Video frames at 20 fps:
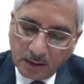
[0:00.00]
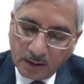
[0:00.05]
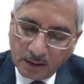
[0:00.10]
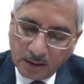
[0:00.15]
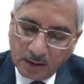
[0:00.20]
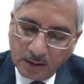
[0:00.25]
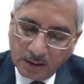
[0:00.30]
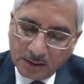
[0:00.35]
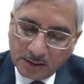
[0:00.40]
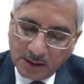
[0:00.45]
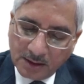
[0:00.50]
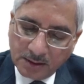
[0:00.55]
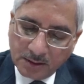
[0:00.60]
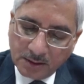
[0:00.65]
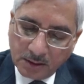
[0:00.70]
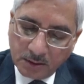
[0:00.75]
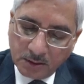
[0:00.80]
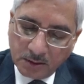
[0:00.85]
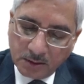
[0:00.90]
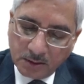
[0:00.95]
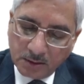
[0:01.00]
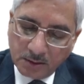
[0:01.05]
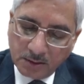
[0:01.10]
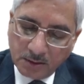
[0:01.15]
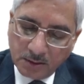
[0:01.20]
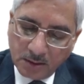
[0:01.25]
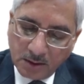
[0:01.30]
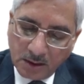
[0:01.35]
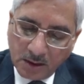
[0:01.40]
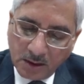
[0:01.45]
eta 0
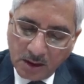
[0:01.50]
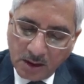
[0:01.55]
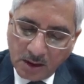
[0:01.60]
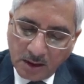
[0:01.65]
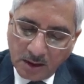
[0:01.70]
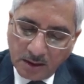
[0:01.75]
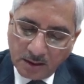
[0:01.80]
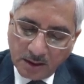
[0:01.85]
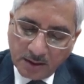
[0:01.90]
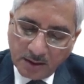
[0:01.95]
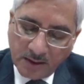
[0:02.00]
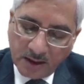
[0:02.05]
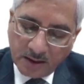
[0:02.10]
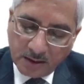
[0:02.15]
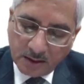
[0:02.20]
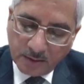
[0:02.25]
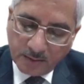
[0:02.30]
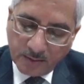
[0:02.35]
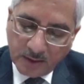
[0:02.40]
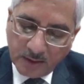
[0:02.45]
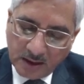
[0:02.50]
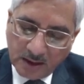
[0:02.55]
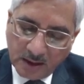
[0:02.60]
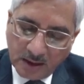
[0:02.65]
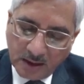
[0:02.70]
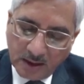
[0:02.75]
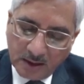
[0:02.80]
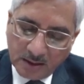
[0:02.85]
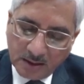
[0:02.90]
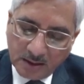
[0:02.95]
divided by
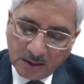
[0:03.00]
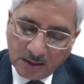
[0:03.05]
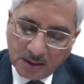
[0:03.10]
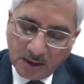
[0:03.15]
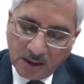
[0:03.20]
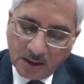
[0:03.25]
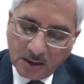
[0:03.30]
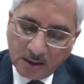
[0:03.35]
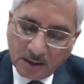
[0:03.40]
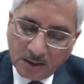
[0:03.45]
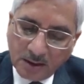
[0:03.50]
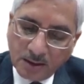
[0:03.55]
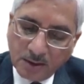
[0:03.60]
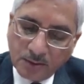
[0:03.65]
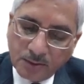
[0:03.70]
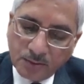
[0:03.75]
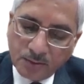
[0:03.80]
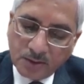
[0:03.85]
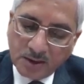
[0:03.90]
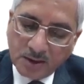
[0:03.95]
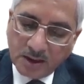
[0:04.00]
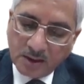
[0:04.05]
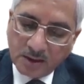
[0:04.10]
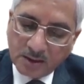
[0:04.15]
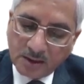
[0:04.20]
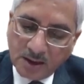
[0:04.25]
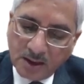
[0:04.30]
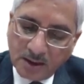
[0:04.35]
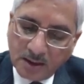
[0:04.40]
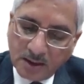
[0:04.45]
L star into
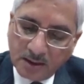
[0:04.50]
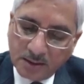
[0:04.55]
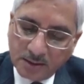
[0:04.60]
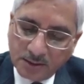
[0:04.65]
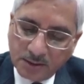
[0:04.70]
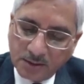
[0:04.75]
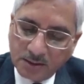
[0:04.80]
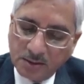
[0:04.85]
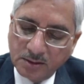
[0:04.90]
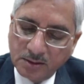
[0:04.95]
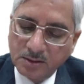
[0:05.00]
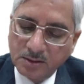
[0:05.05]
delta H